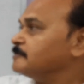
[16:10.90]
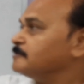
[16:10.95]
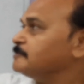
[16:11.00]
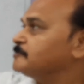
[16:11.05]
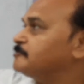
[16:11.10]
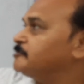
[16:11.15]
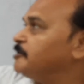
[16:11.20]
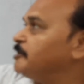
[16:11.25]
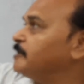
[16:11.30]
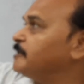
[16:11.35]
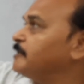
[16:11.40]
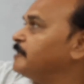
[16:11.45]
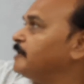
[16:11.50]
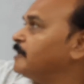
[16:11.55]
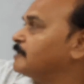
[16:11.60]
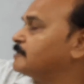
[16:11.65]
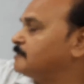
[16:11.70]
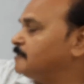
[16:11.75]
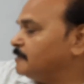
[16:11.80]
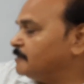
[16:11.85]
chain
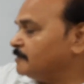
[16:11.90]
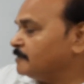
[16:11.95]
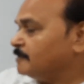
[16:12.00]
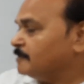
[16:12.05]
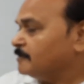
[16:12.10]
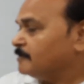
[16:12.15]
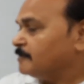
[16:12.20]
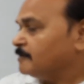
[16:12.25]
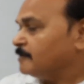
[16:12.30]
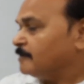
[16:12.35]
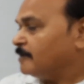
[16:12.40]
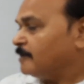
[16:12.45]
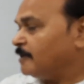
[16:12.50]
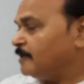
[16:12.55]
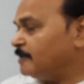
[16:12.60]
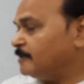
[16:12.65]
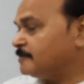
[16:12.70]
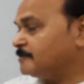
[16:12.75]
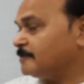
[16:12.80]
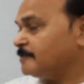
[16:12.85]
reaction
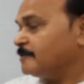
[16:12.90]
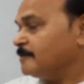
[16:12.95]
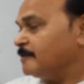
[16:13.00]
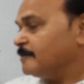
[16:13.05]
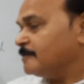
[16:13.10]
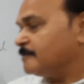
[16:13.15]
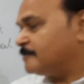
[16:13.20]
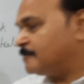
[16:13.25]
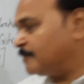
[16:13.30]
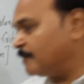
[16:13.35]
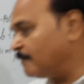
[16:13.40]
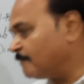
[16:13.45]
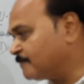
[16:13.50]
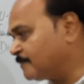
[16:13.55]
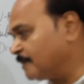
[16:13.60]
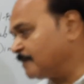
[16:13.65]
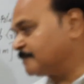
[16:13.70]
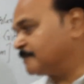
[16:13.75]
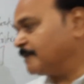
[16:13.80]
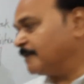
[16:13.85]
is
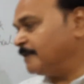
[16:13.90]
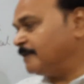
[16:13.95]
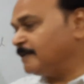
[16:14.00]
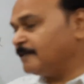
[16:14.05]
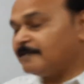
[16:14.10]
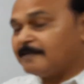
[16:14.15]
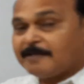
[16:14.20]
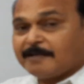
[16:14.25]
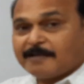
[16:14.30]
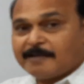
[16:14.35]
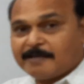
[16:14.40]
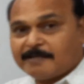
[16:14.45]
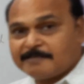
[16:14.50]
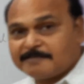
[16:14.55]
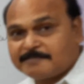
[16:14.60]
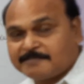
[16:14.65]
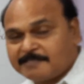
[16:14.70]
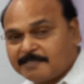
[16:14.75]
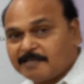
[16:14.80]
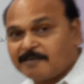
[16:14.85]
self-sustaining and
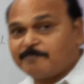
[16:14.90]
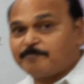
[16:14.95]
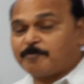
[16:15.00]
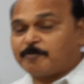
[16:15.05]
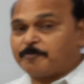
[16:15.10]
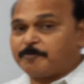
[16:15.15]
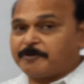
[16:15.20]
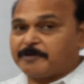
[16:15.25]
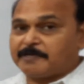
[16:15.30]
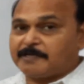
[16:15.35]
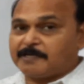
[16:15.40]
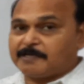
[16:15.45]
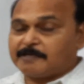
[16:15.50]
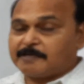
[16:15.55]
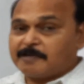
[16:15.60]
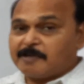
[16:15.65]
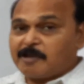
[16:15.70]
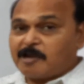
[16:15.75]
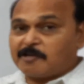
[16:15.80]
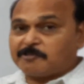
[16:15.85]
self-propagating,
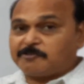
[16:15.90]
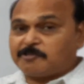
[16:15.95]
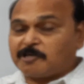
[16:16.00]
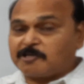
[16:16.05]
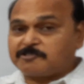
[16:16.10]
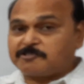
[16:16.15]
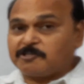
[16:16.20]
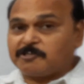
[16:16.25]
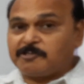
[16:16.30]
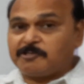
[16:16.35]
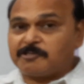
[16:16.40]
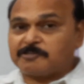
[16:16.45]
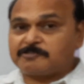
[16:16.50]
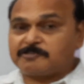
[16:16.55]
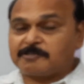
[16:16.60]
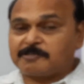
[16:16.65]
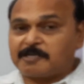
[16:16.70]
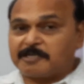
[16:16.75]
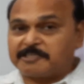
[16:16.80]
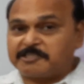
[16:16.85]
and that chain
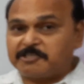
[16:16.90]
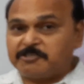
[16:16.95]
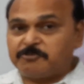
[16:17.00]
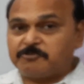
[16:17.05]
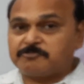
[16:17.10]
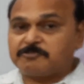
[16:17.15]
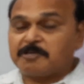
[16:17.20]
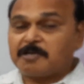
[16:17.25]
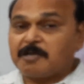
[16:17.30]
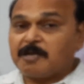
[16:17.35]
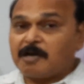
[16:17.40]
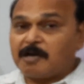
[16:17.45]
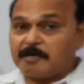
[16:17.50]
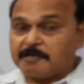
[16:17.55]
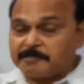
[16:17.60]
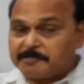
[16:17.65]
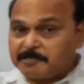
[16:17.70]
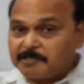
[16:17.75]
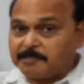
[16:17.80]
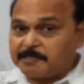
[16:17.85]
reaction continues
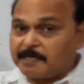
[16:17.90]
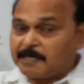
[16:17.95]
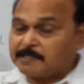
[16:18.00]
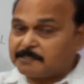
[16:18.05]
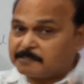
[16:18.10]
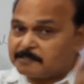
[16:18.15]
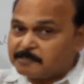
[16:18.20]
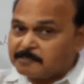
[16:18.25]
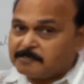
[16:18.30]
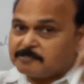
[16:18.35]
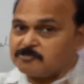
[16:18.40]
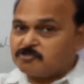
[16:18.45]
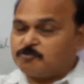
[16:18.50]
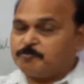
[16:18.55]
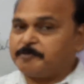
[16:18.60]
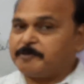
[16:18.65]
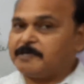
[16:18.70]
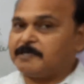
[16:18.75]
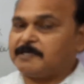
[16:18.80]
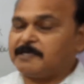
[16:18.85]
until that
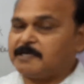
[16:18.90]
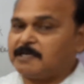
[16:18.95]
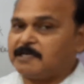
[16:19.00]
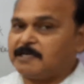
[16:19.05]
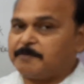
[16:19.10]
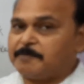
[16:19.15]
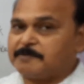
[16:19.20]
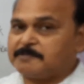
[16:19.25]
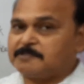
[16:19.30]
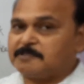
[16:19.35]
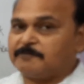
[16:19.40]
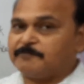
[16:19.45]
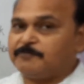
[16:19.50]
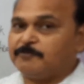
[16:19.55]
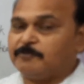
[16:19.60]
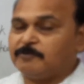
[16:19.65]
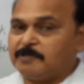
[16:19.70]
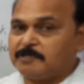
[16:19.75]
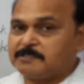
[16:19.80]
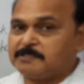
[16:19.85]
supercritical dimension
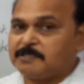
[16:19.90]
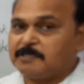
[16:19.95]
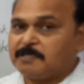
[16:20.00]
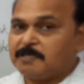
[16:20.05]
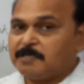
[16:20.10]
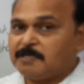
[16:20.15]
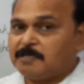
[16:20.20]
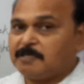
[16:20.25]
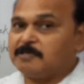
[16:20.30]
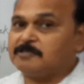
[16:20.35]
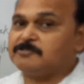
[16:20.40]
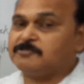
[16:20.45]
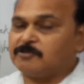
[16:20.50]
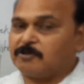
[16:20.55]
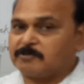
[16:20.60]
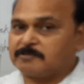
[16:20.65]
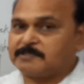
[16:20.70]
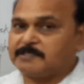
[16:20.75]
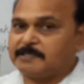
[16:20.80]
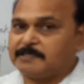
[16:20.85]
fuel is
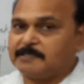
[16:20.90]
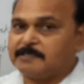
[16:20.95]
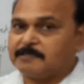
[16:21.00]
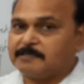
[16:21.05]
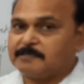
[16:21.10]
exhausted,